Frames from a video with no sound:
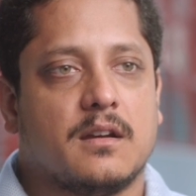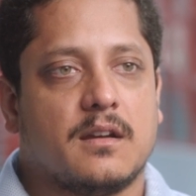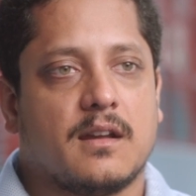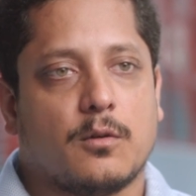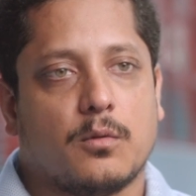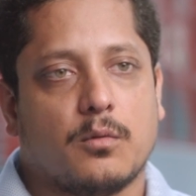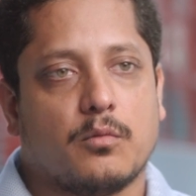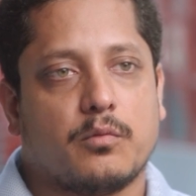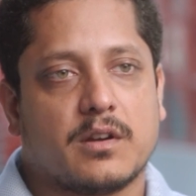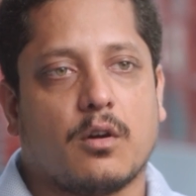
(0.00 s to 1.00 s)
Now,
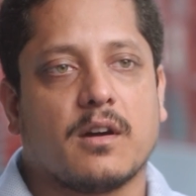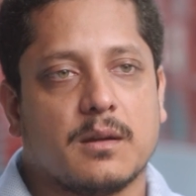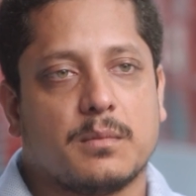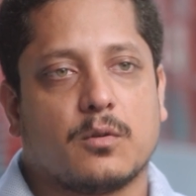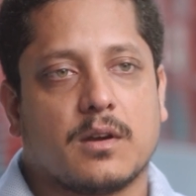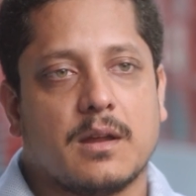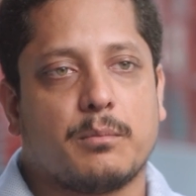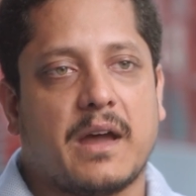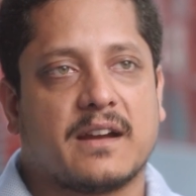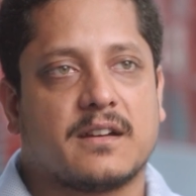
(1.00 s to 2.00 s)
we're talking about
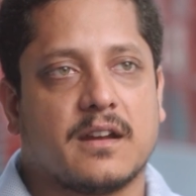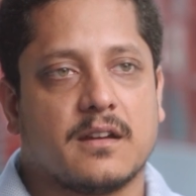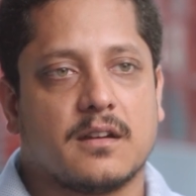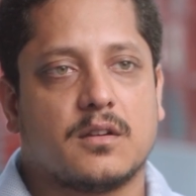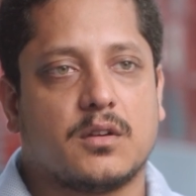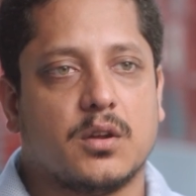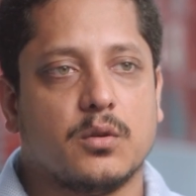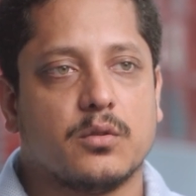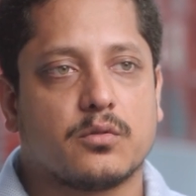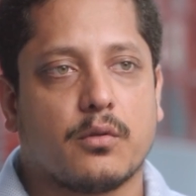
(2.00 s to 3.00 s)
impacting
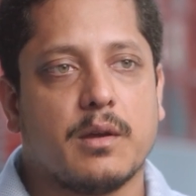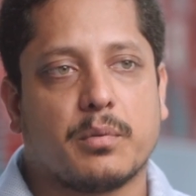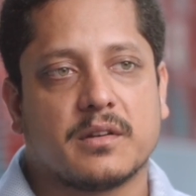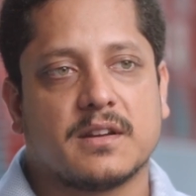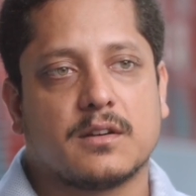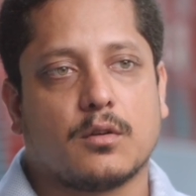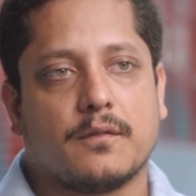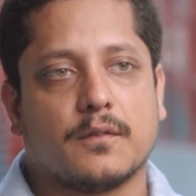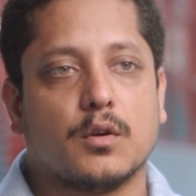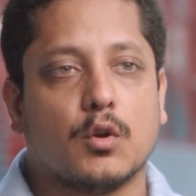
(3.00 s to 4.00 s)
2 to 3%
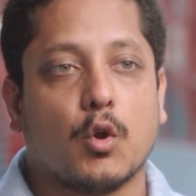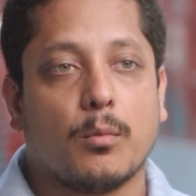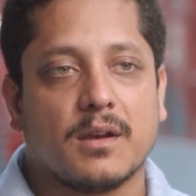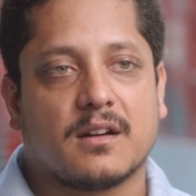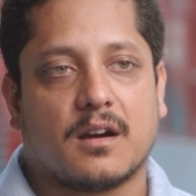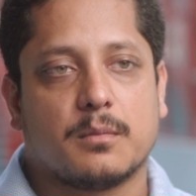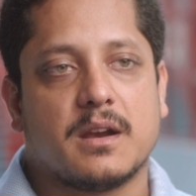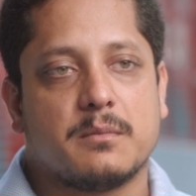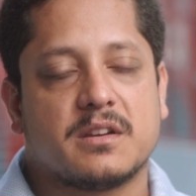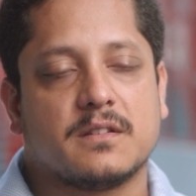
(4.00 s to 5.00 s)
of global
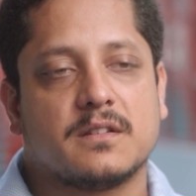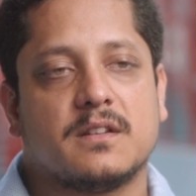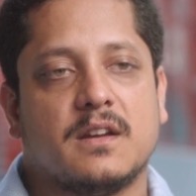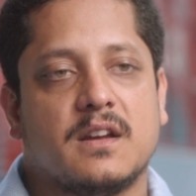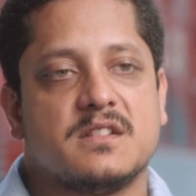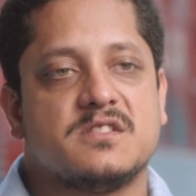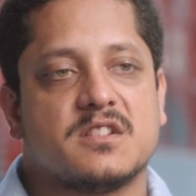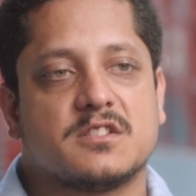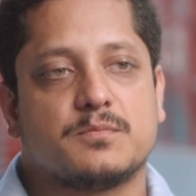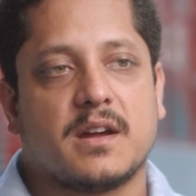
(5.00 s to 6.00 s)
carbon emissions
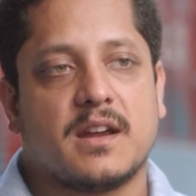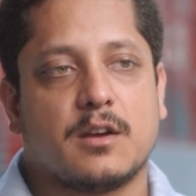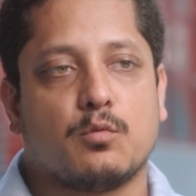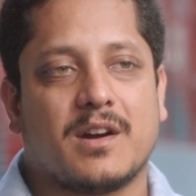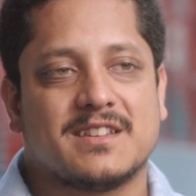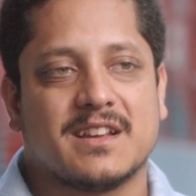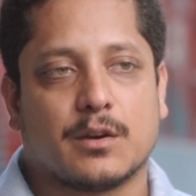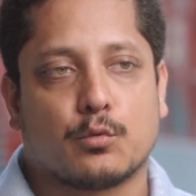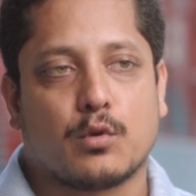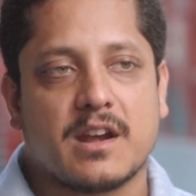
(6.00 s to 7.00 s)
just by advising
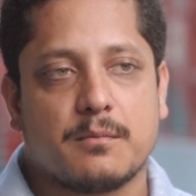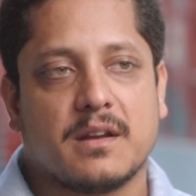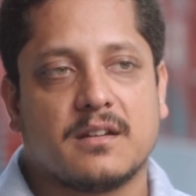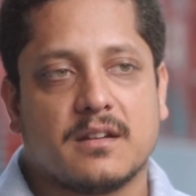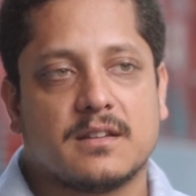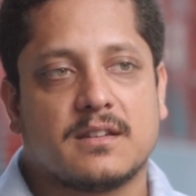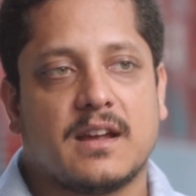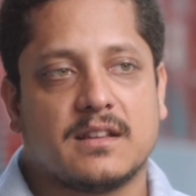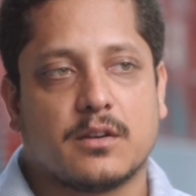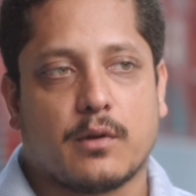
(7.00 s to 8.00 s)
right maintenance
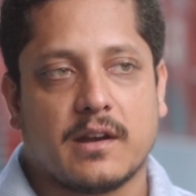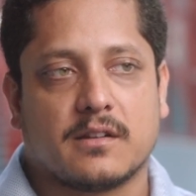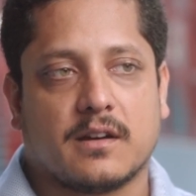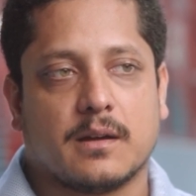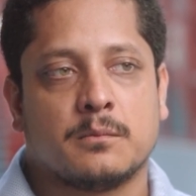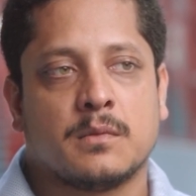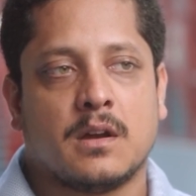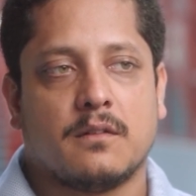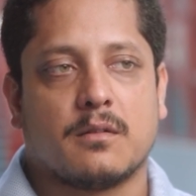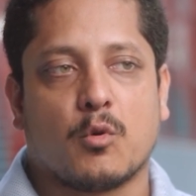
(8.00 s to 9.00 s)
at the right time
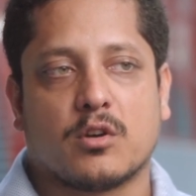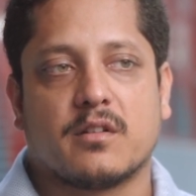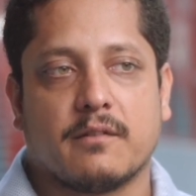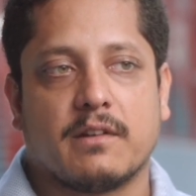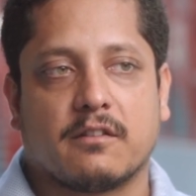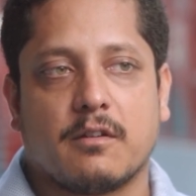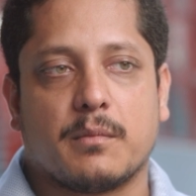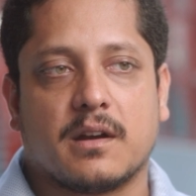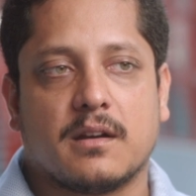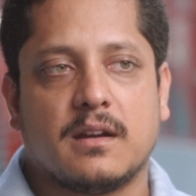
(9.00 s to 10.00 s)
for motor driven
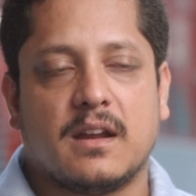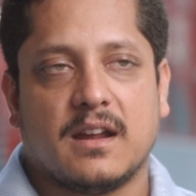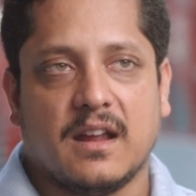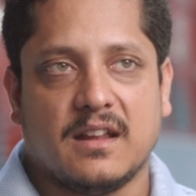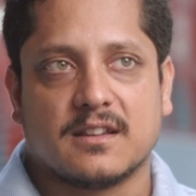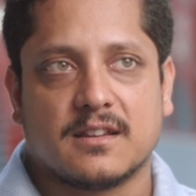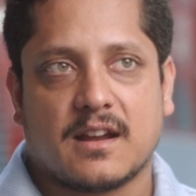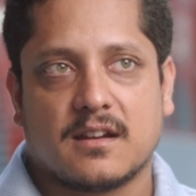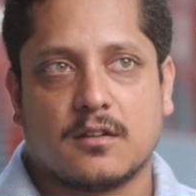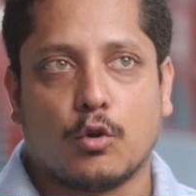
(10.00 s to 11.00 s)
equipment. Isn't
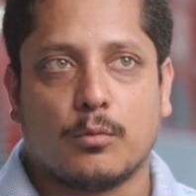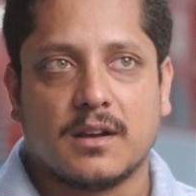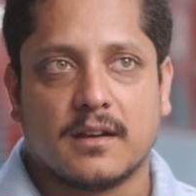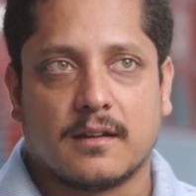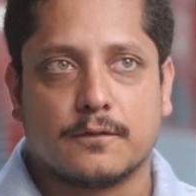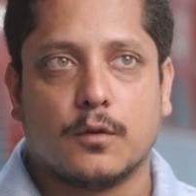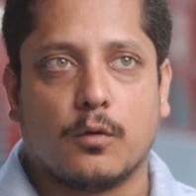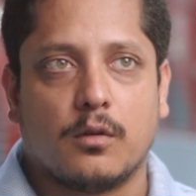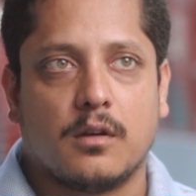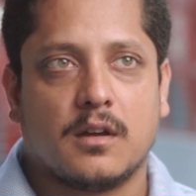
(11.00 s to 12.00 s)
that a noble enough
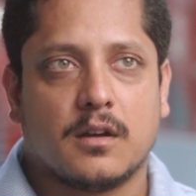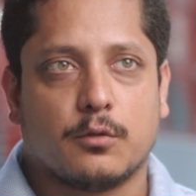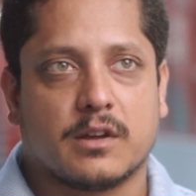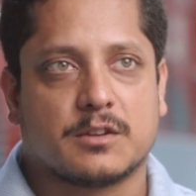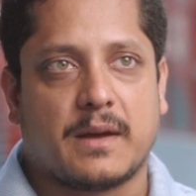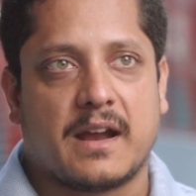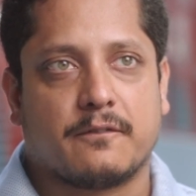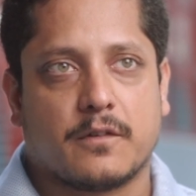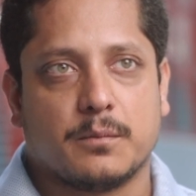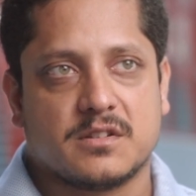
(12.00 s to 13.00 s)
goal to
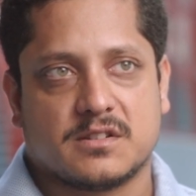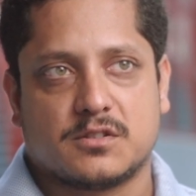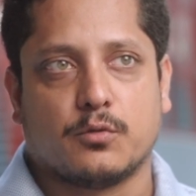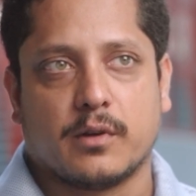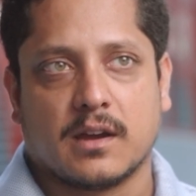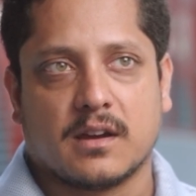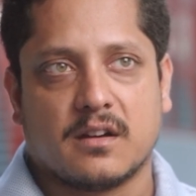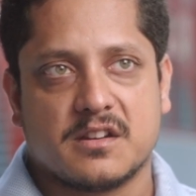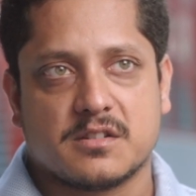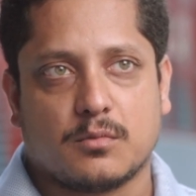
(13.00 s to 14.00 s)
expand from just doing
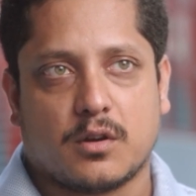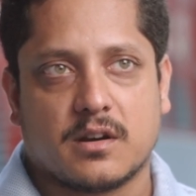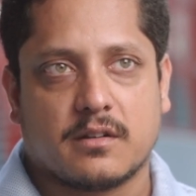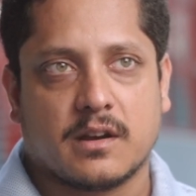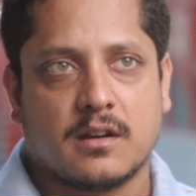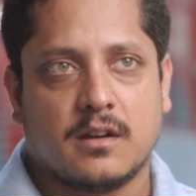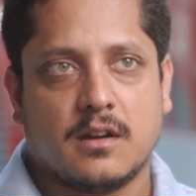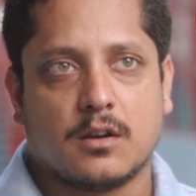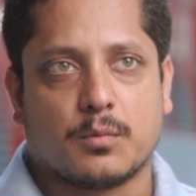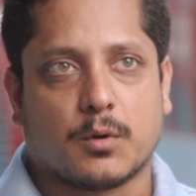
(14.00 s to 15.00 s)
condition monitoring
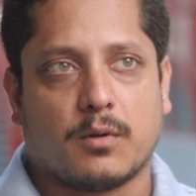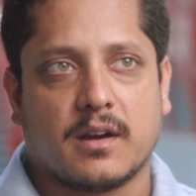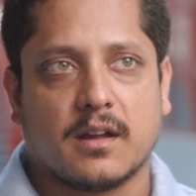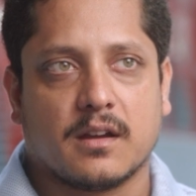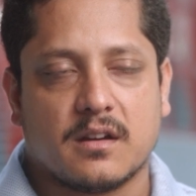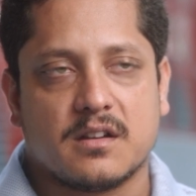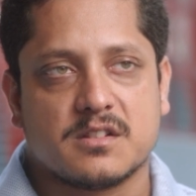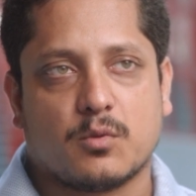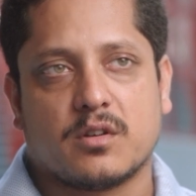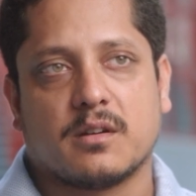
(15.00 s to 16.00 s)
to providing
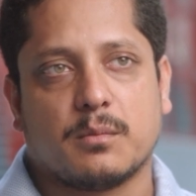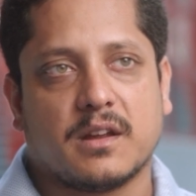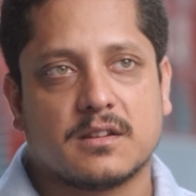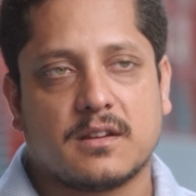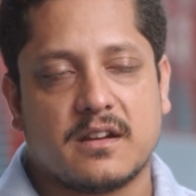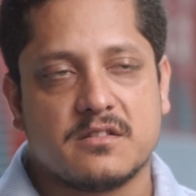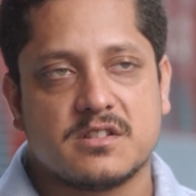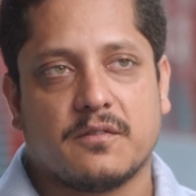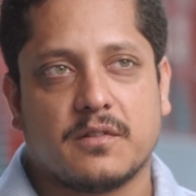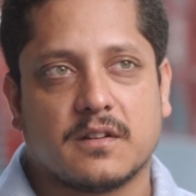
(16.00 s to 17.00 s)
condition monitoring based
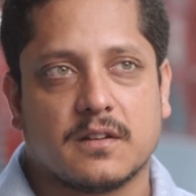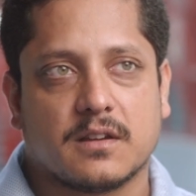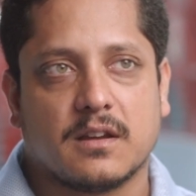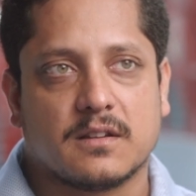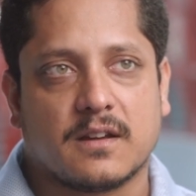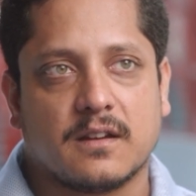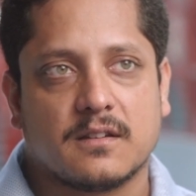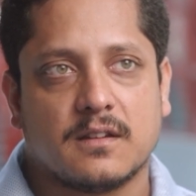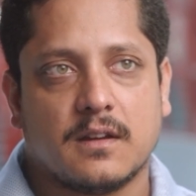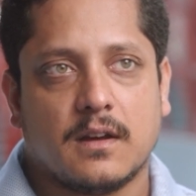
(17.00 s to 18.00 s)
energy efficiency
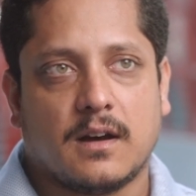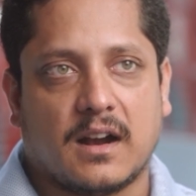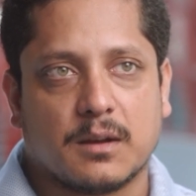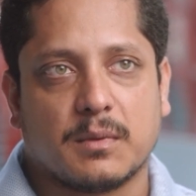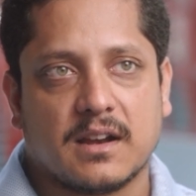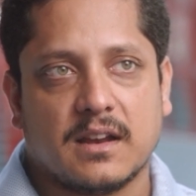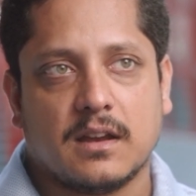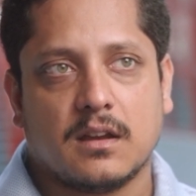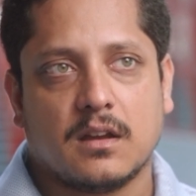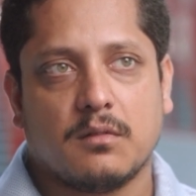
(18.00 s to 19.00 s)
insights?
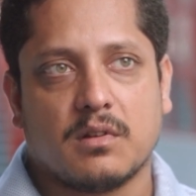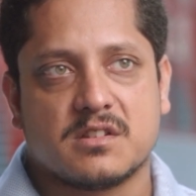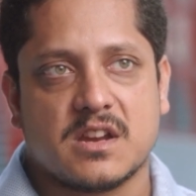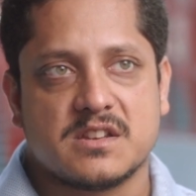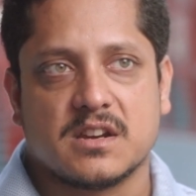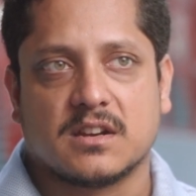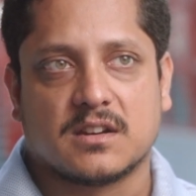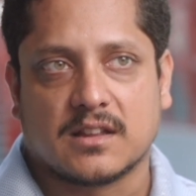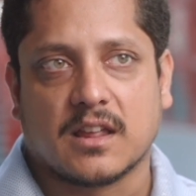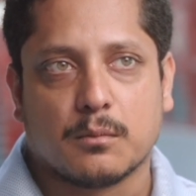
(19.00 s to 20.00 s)
Ultimately, we are changing
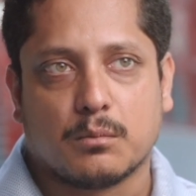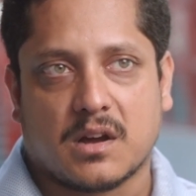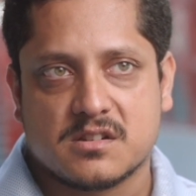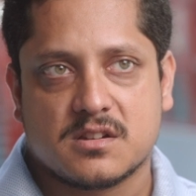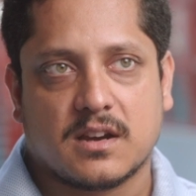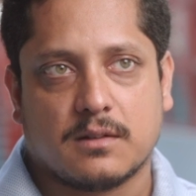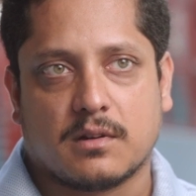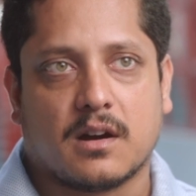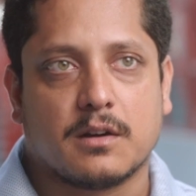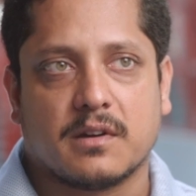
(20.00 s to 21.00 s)
nothing much in
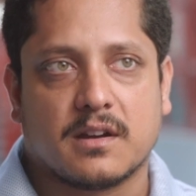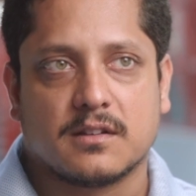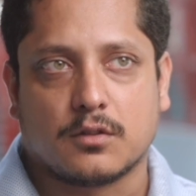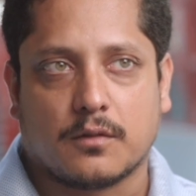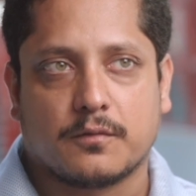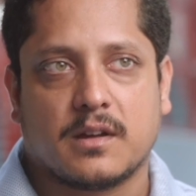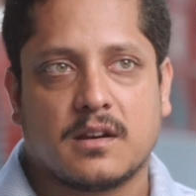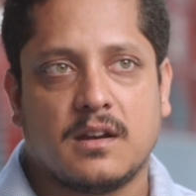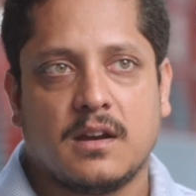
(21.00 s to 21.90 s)
our hardware and software,